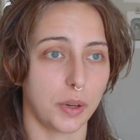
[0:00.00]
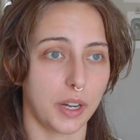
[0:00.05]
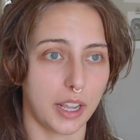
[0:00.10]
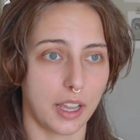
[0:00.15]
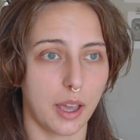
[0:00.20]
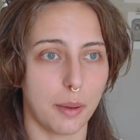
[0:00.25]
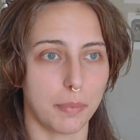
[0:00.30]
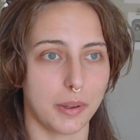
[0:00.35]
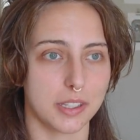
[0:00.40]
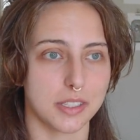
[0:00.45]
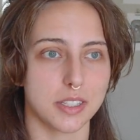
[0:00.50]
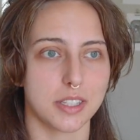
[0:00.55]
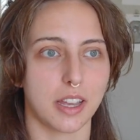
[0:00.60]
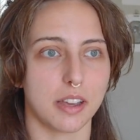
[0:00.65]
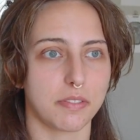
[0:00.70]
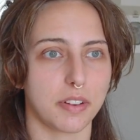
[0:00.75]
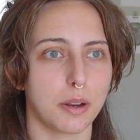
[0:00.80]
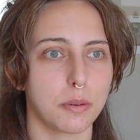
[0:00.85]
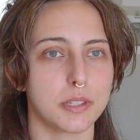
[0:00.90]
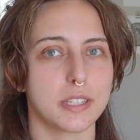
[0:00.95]
reading up on
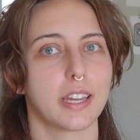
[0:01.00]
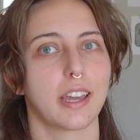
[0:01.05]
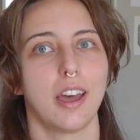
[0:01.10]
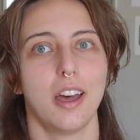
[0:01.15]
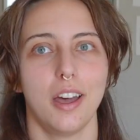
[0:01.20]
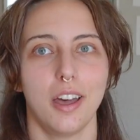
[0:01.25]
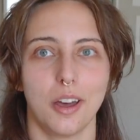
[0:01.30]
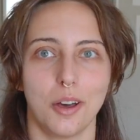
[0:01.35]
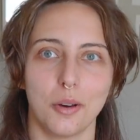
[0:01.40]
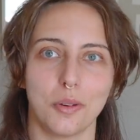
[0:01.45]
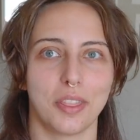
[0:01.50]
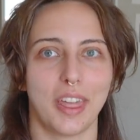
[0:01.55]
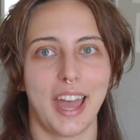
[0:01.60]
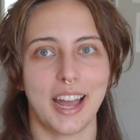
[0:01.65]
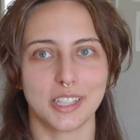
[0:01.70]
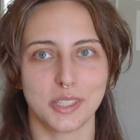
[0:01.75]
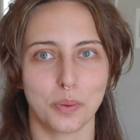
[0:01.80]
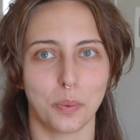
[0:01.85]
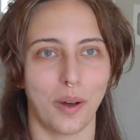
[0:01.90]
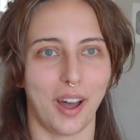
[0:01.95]
stuff and I was like, oh,
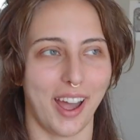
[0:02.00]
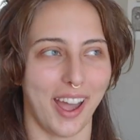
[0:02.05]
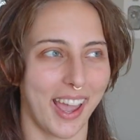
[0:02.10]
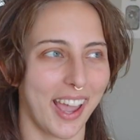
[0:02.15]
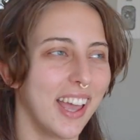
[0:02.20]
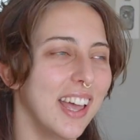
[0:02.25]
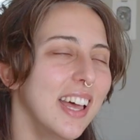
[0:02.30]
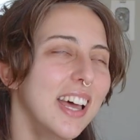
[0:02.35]
that's why.